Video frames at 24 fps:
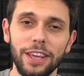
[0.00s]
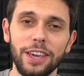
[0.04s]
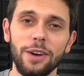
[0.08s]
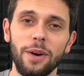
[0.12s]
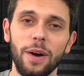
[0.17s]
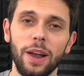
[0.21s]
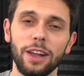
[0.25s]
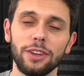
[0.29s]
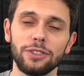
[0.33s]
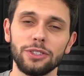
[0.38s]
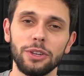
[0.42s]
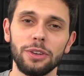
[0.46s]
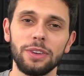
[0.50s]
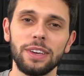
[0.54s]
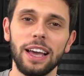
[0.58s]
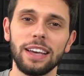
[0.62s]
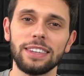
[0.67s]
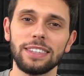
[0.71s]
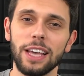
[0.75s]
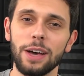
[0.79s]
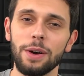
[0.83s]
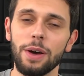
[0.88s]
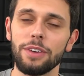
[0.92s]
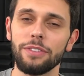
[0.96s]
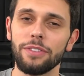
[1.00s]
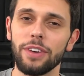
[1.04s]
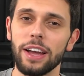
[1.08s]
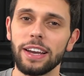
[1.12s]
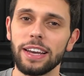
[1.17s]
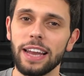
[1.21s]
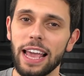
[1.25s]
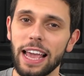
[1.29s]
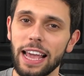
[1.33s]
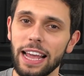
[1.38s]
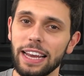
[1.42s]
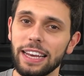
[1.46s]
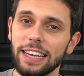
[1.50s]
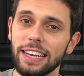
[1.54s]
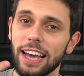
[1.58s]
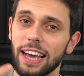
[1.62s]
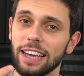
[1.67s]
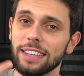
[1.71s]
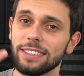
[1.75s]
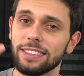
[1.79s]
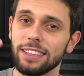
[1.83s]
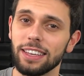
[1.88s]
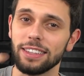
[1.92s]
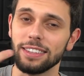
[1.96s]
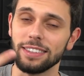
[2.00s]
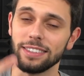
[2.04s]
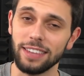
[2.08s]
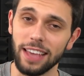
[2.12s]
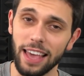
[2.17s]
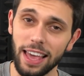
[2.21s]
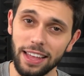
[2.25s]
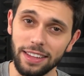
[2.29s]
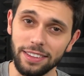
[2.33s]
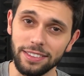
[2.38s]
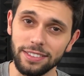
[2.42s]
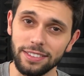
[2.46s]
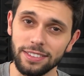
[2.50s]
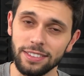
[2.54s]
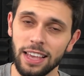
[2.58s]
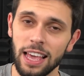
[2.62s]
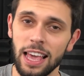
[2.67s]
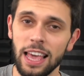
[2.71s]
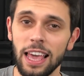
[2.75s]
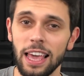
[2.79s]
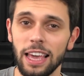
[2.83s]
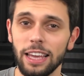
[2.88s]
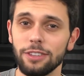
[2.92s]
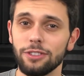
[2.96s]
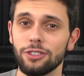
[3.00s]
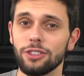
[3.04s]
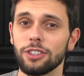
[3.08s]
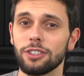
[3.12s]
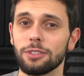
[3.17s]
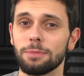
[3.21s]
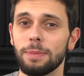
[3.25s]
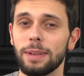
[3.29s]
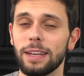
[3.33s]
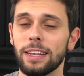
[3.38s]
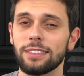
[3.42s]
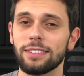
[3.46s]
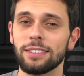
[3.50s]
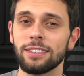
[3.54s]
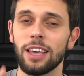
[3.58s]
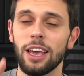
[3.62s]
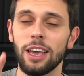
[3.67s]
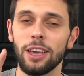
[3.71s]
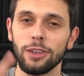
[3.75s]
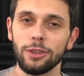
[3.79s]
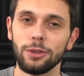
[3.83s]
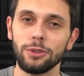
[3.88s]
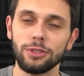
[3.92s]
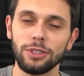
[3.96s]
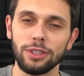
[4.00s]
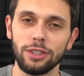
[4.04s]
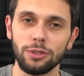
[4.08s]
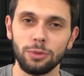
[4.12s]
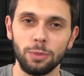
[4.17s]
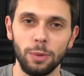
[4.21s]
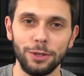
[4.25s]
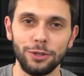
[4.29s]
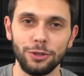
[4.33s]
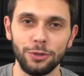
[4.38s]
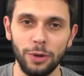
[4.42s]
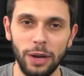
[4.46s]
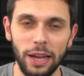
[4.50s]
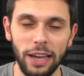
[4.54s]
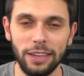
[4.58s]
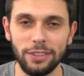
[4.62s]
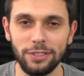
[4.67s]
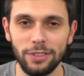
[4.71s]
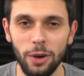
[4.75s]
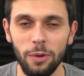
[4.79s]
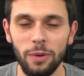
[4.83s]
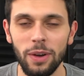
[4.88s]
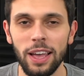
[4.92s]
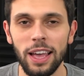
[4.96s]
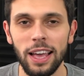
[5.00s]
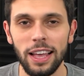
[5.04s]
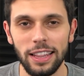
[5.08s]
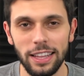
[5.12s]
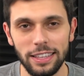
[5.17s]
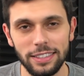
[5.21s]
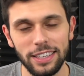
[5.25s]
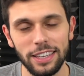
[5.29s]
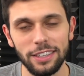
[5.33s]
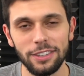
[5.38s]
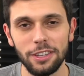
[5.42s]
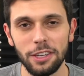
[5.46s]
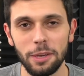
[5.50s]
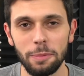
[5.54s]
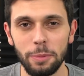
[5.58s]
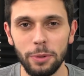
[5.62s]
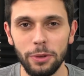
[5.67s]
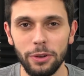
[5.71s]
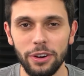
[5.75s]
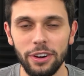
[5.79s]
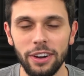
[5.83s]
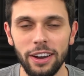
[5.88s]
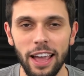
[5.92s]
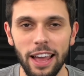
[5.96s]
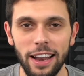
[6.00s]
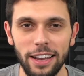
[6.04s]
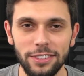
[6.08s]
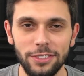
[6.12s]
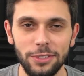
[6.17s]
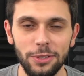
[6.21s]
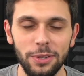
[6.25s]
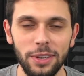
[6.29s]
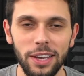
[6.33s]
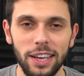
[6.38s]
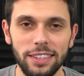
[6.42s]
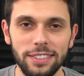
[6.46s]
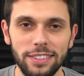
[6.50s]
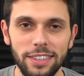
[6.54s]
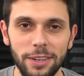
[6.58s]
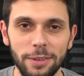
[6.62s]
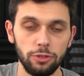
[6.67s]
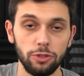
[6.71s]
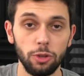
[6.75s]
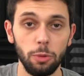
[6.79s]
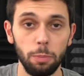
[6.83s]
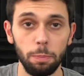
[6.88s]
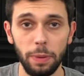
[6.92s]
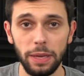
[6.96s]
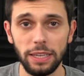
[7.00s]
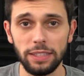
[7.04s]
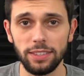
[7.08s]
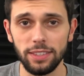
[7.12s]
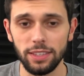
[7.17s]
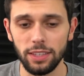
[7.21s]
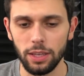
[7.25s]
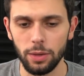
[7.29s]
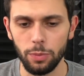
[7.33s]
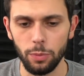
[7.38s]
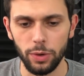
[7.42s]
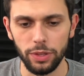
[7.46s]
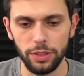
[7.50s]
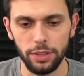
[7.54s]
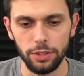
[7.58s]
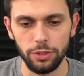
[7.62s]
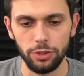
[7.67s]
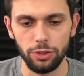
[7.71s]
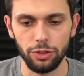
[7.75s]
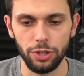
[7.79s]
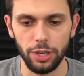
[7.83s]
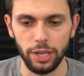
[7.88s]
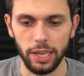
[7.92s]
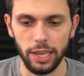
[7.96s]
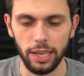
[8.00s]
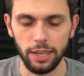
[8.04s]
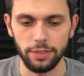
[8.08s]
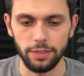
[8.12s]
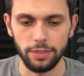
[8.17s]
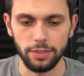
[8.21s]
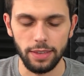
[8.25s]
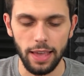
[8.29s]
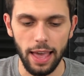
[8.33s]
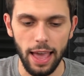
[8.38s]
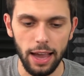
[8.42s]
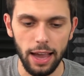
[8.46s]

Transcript: video and I'll show you guys how I find eight, nines, and tens in just minutes using this one trick. So let's get into the computer and I'll see you guys there. So basically what this trick is, is